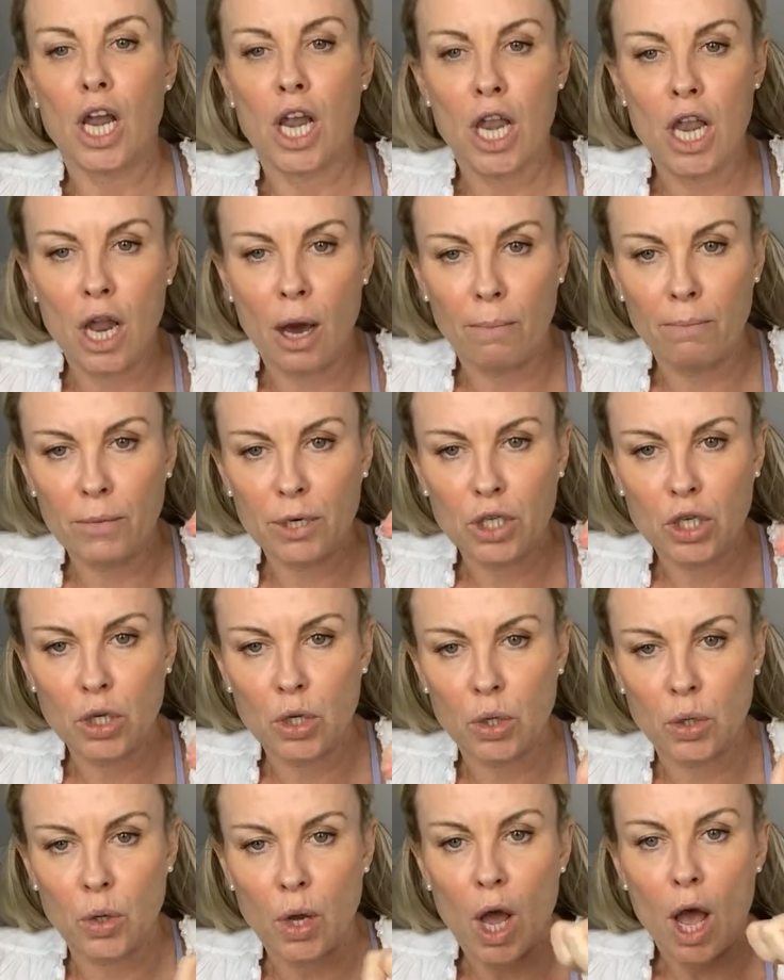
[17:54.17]
Number
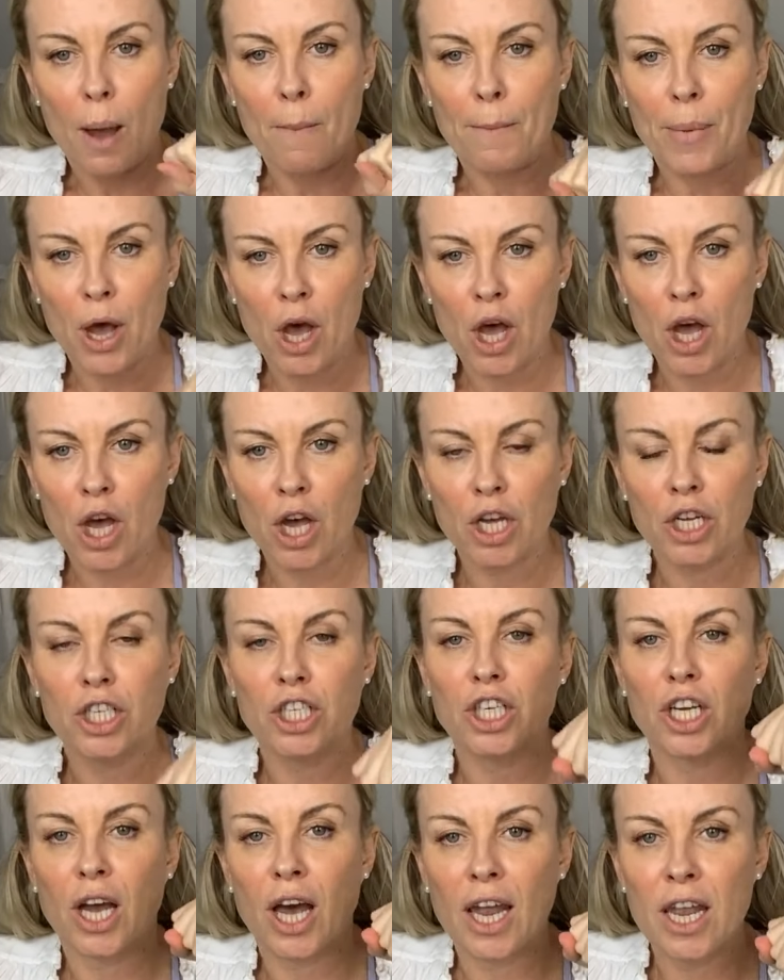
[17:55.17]
two,
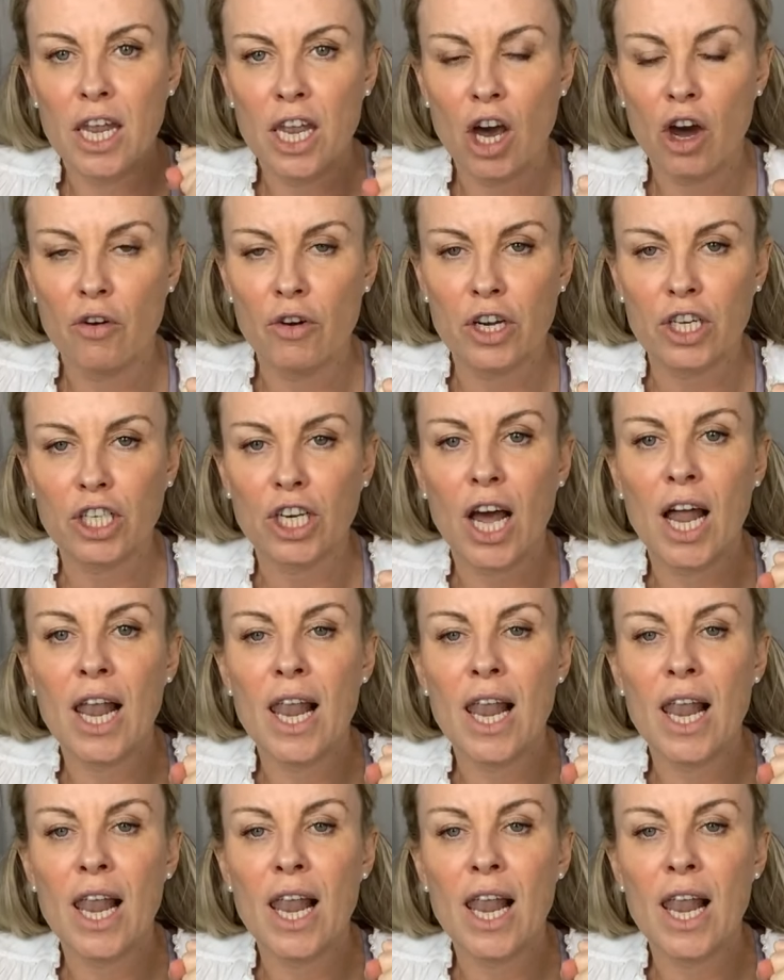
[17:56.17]
purge and nourish.